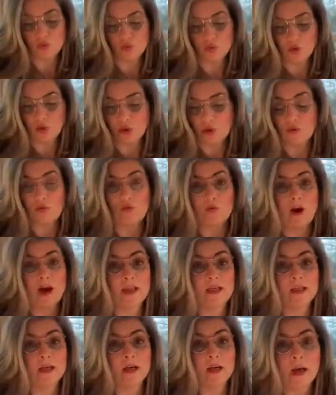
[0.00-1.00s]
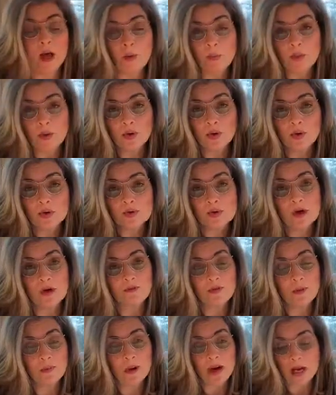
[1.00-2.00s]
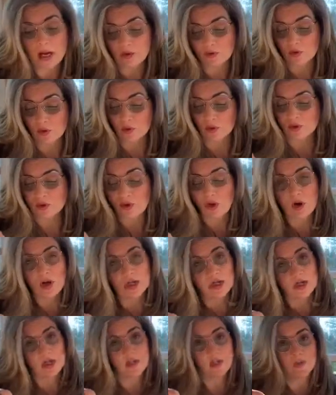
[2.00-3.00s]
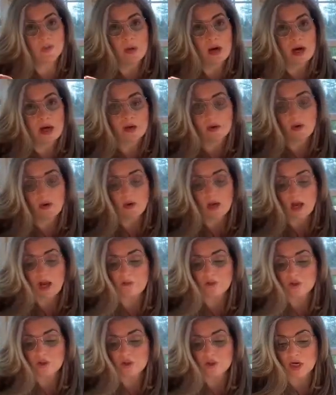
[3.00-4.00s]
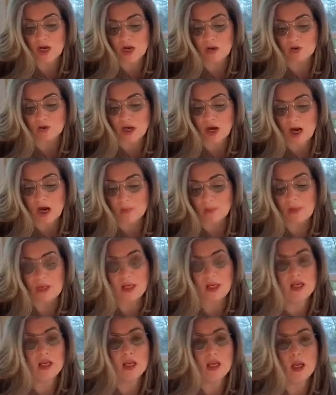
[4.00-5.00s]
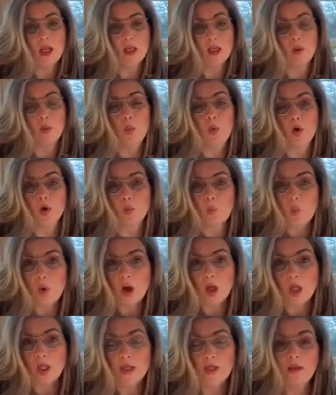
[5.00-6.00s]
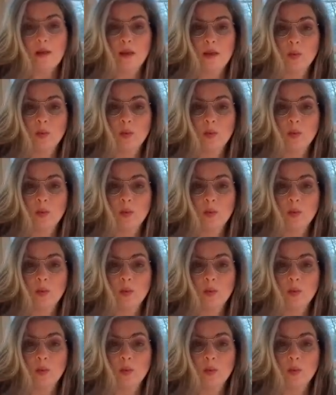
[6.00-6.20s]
could write the numbers of the bottles on each bottle, have your child copy the word 1,